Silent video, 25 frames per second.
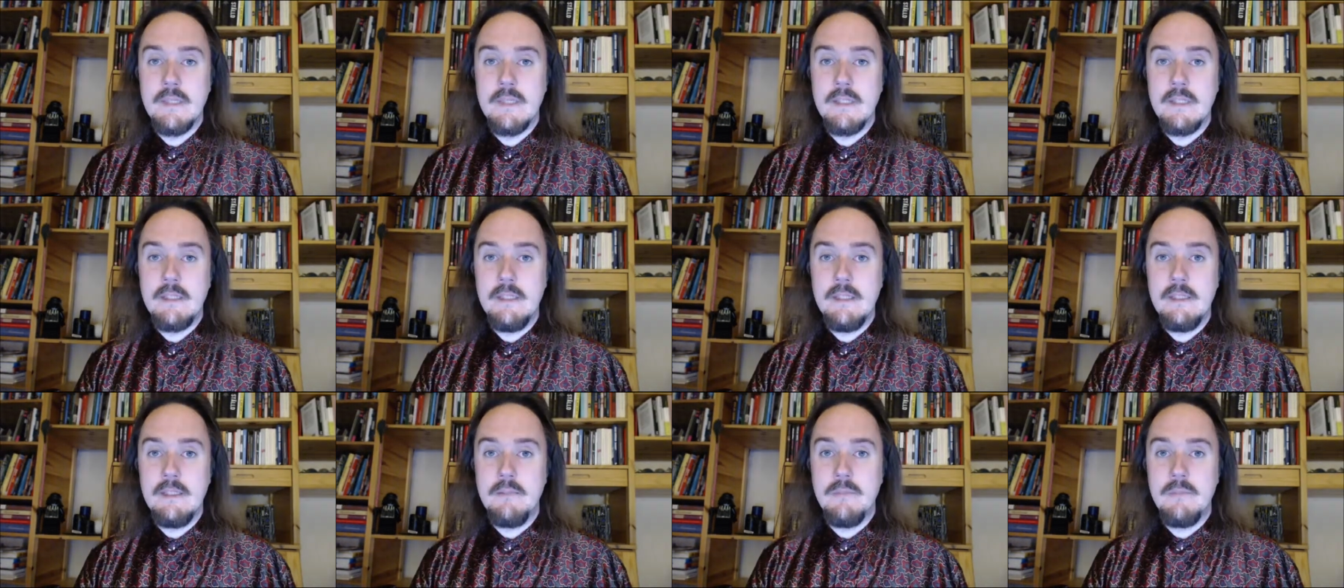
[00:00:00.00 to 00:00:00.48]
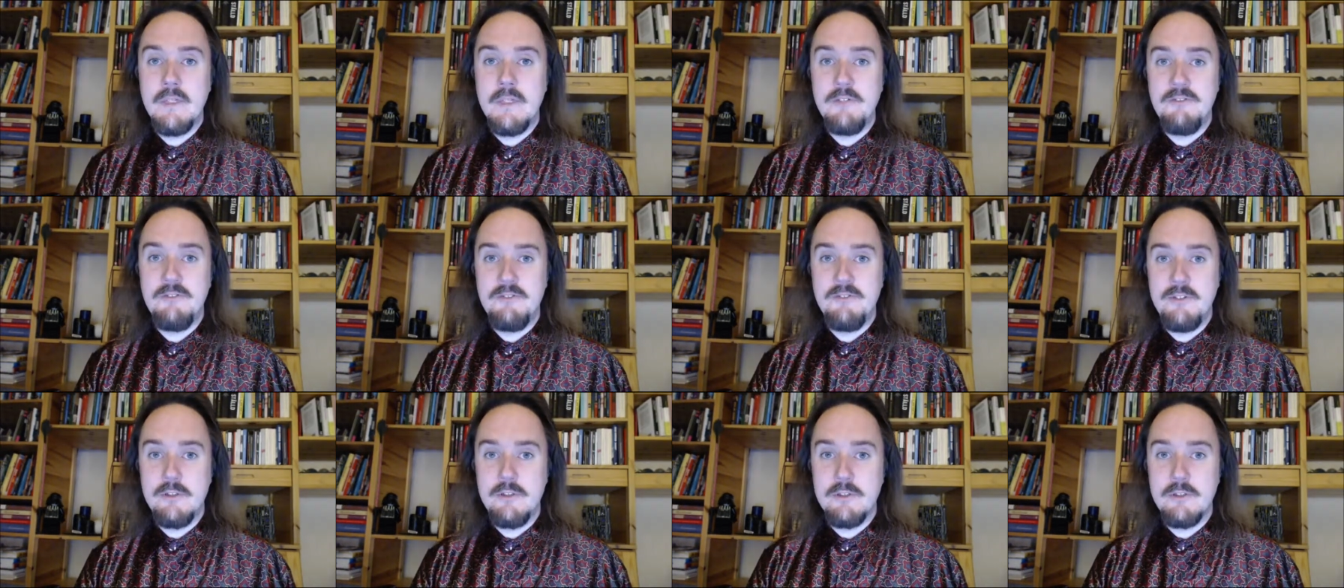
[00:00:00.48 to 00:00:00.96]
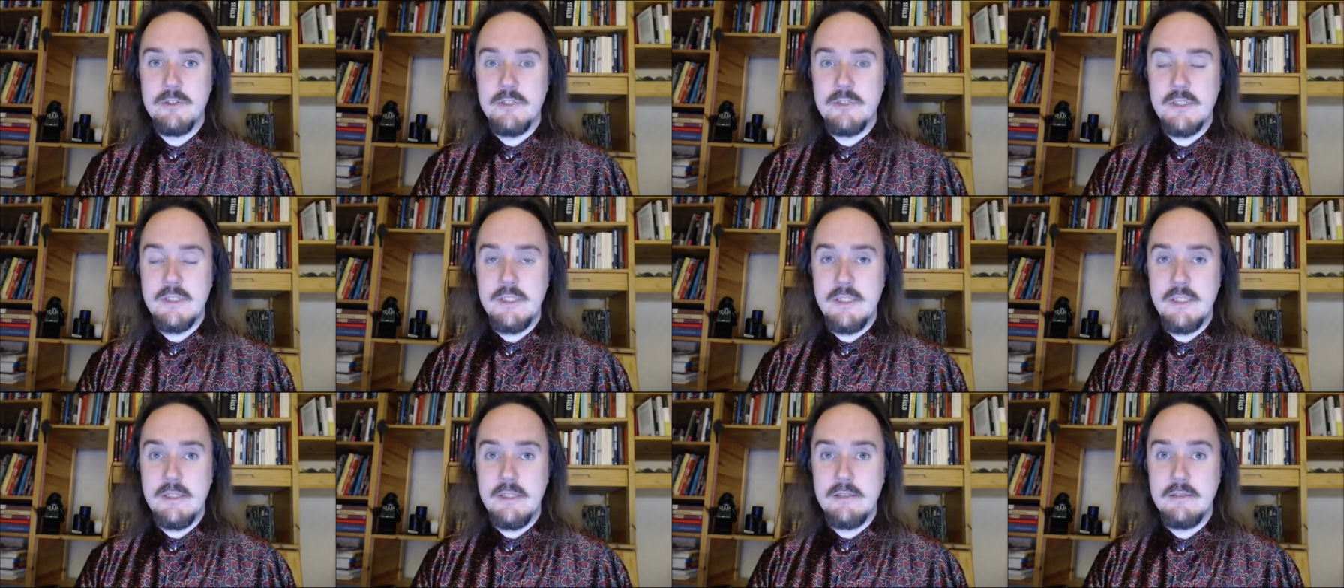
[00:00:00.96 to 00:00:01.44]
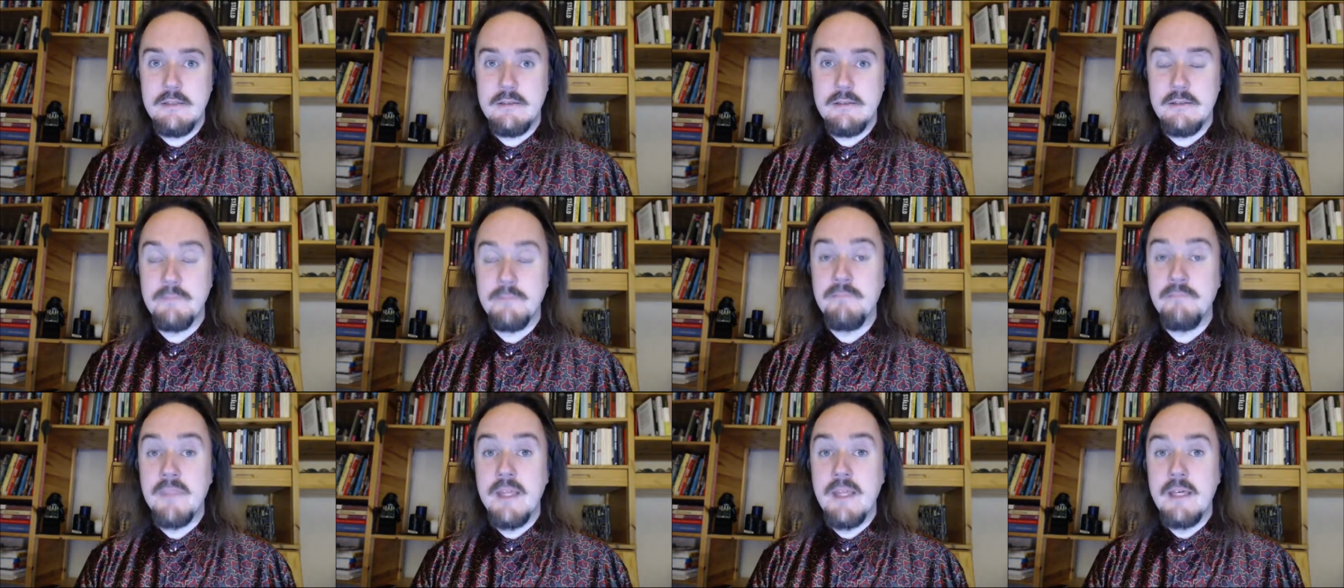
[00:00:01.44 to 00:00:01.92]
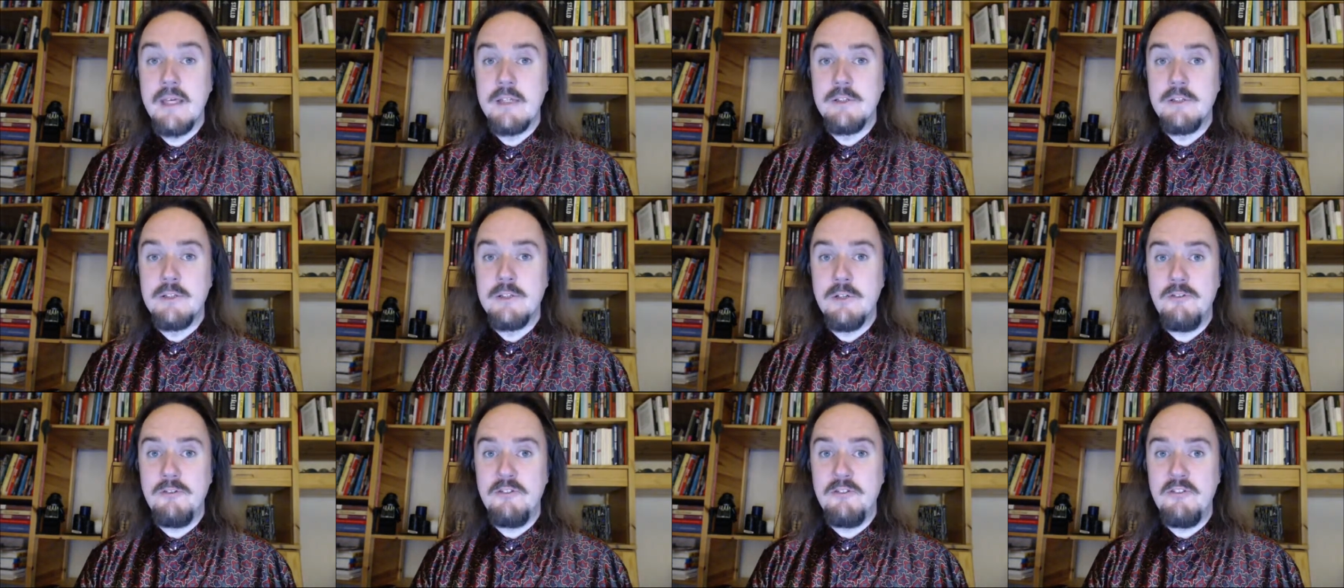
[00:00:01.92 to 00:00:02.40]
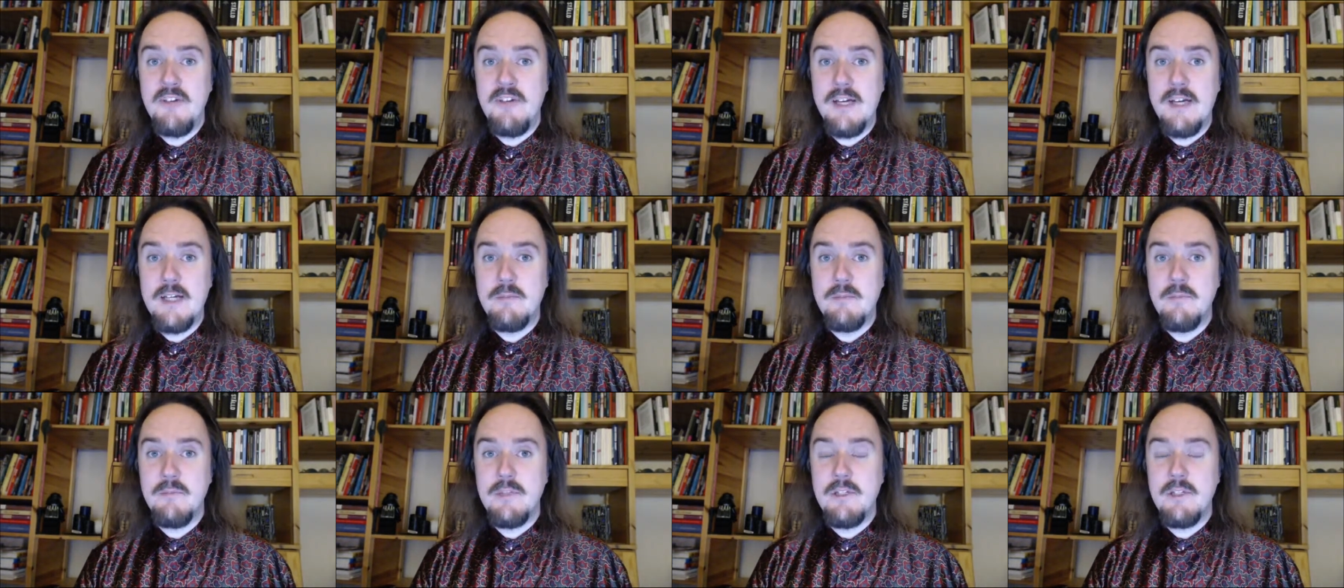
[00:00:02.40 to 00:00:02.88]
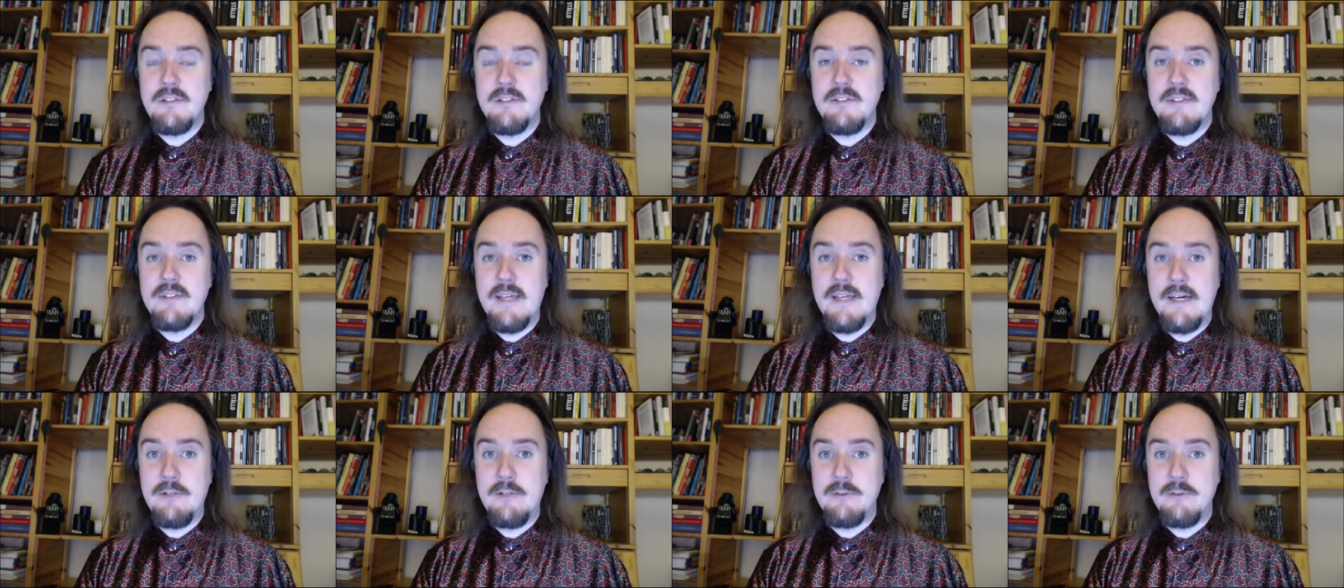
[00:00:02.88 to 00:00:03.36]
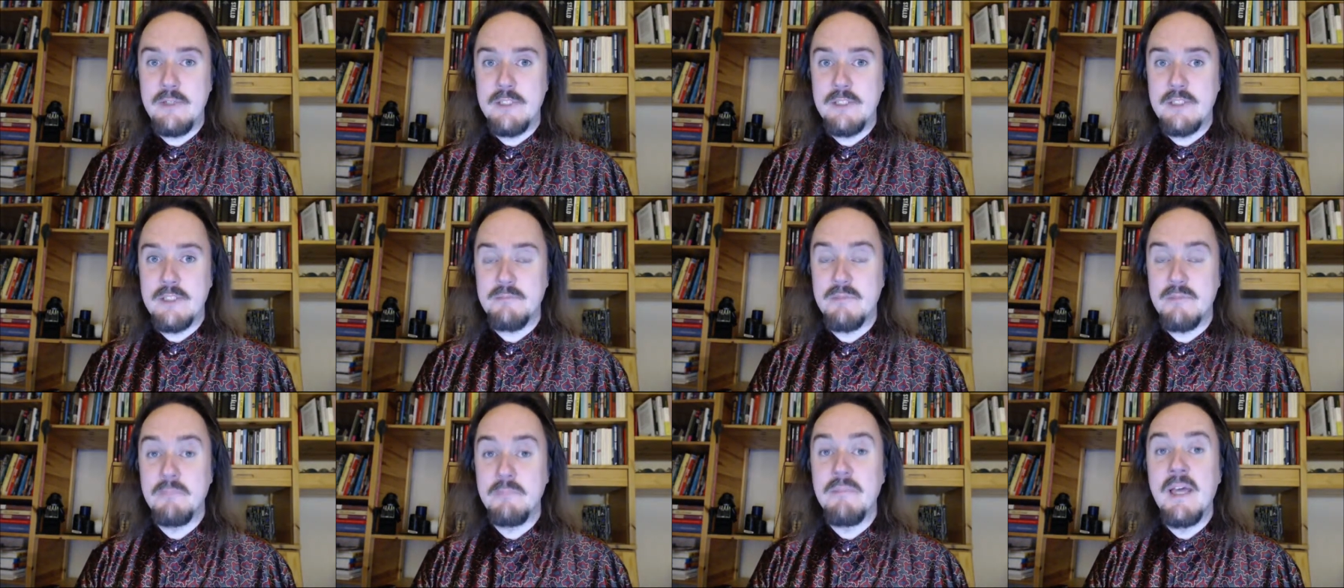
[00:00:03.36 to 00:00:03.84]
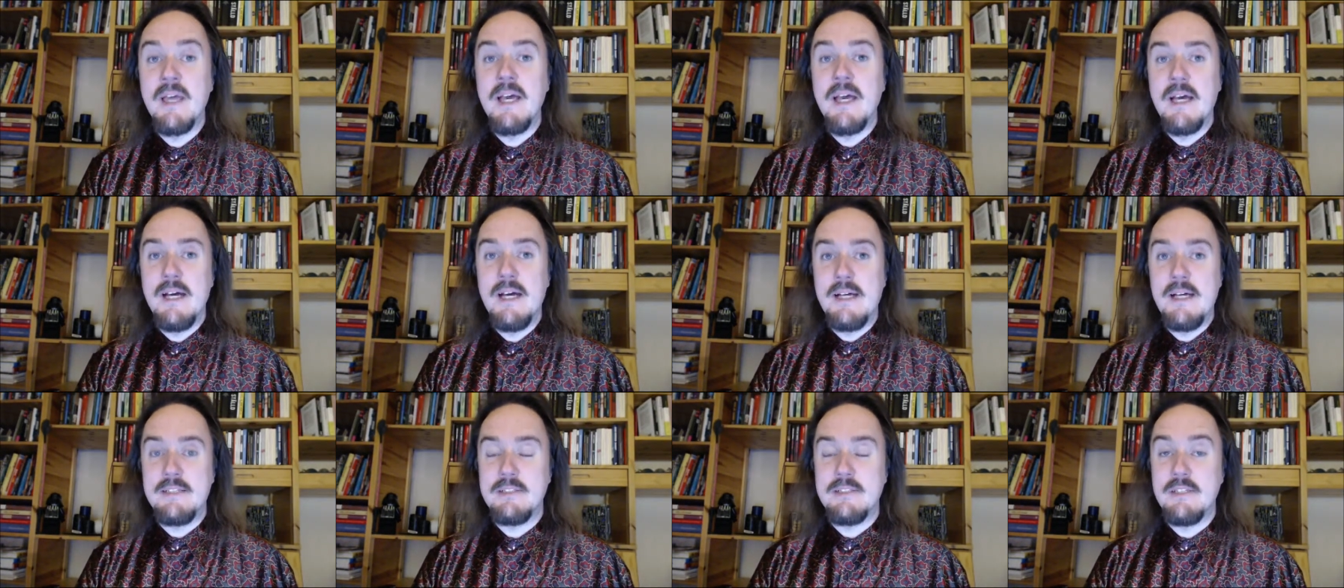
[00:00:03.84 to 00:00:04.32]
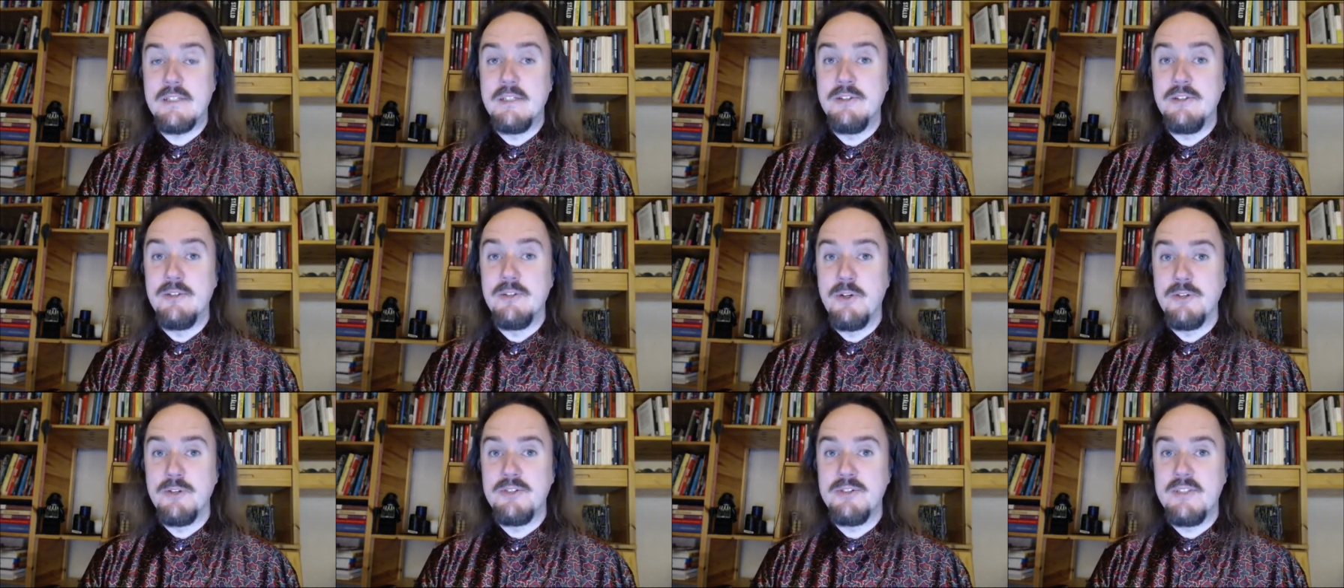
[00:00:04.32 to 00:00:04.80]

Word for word: In my first case, the family terrorism has not